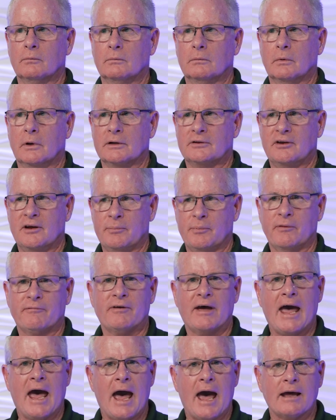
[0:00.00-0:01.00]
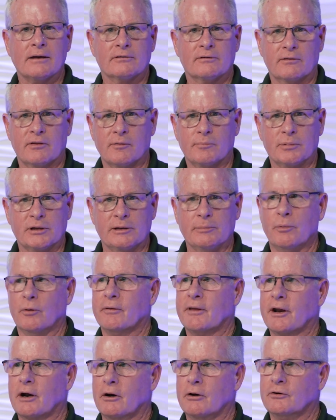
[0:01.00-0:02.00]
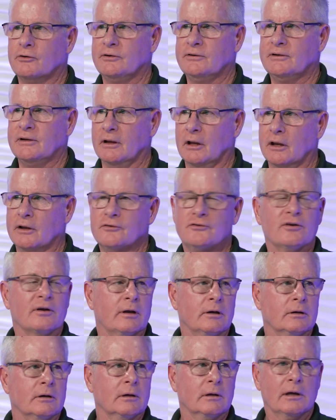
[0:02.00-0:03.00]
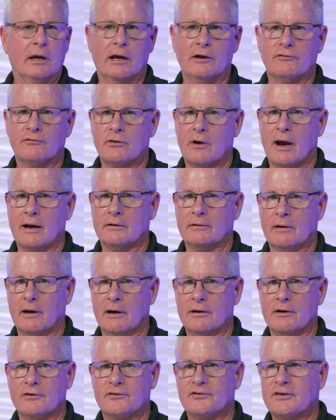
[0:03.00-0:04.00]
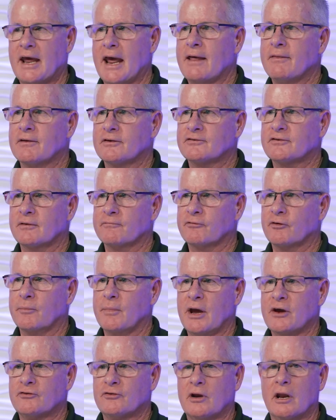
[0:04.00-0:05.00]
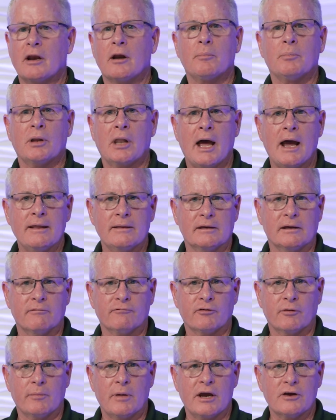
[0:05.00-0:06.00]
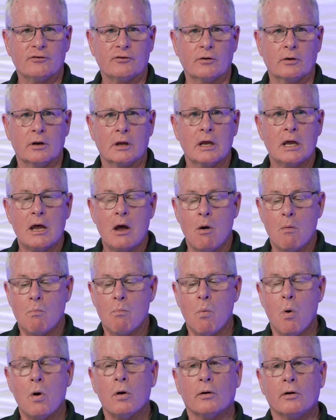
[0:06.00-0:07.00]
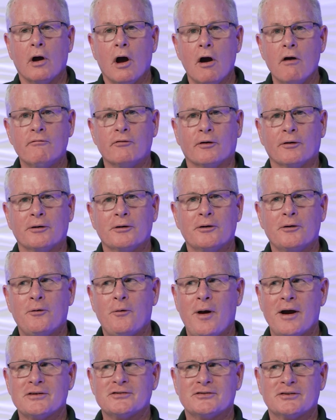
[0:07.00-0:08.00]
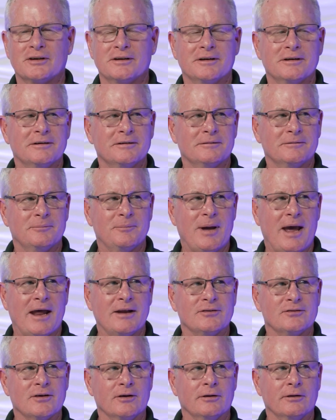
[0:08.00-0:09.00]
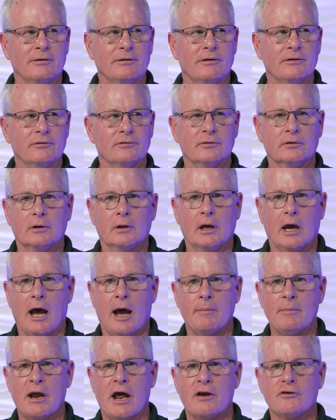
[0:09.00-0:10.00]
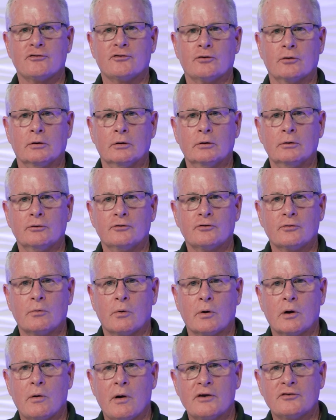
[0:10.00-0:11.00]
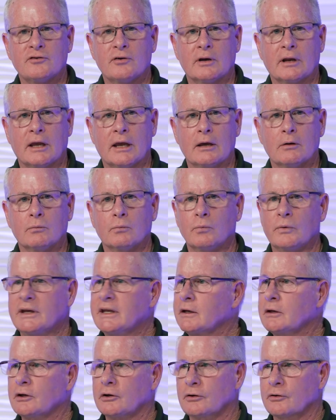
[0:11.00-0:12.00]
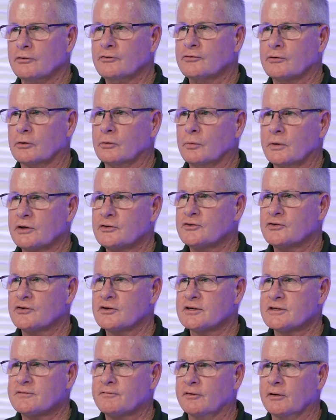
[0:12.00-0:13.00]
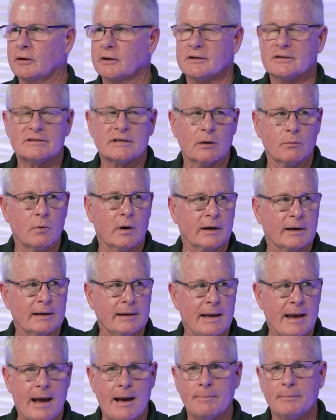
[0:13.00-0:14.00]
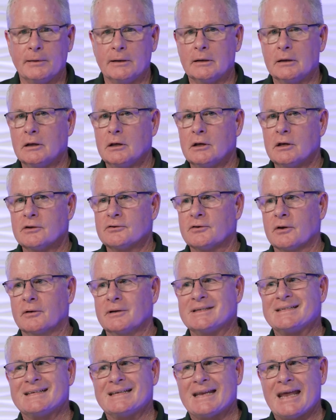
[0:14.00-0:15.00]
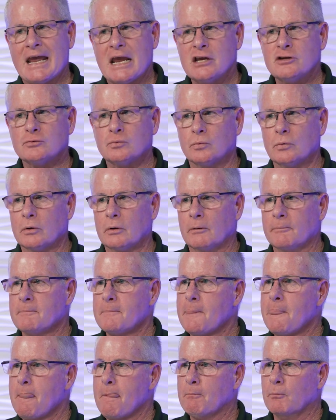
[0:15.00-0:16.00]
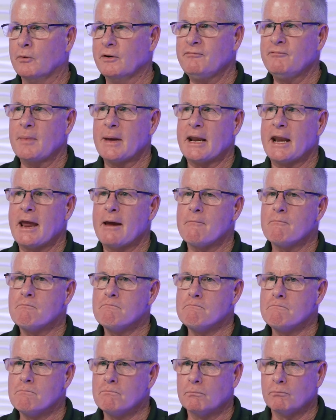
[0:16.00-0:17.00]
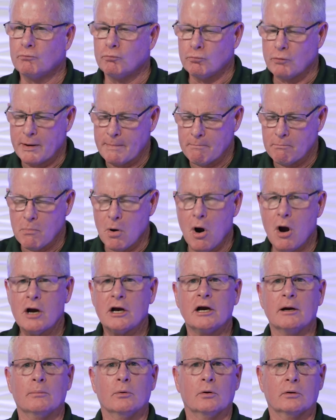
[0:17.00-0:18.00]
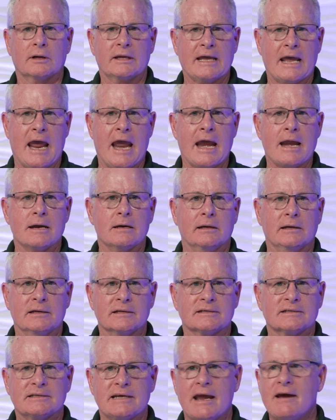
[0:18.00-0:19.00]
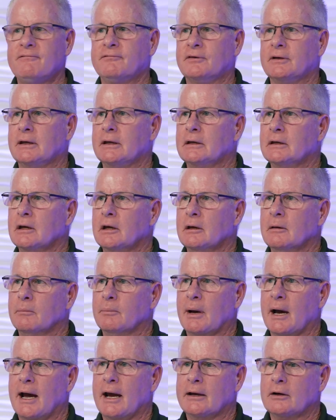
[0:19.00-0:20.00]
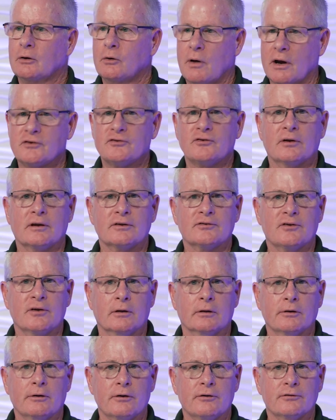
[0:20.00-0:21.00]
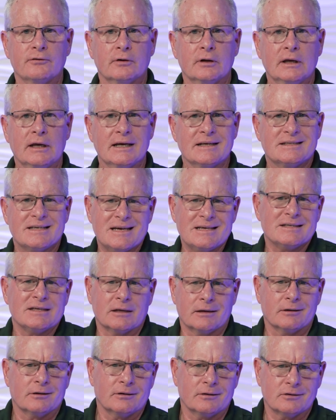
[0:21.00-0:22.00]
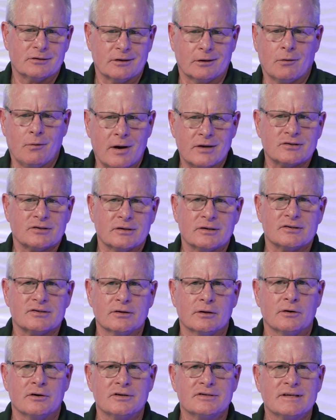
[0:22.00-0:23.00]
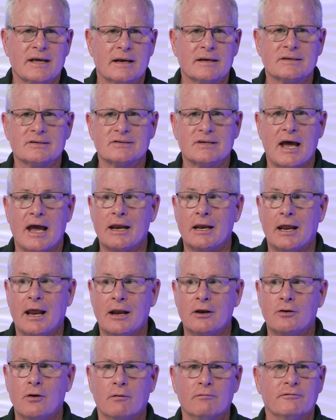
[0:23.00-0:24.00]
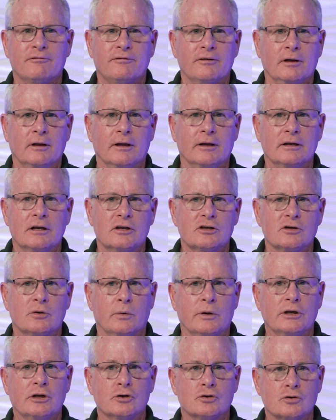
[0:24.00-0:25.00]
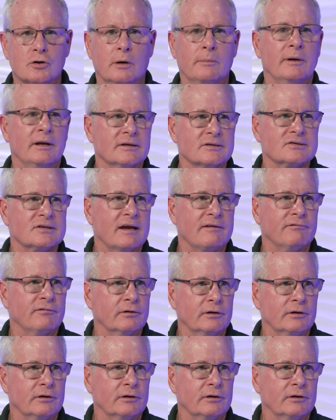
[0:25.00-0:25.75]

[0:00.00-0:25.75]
a tip of a hat to the people that are diligent and trying to understand this information and apply the information. Moreover, question bad cylinders. I'm not sure, so we're questioning it. We didn't used to. We used to just fill it and say what could happen. So in today's world, we've made a remarkable gain in safety by questioning cylinders. It's easy to question a cylinder, set it aside, and don't fill it until we determine it's safe for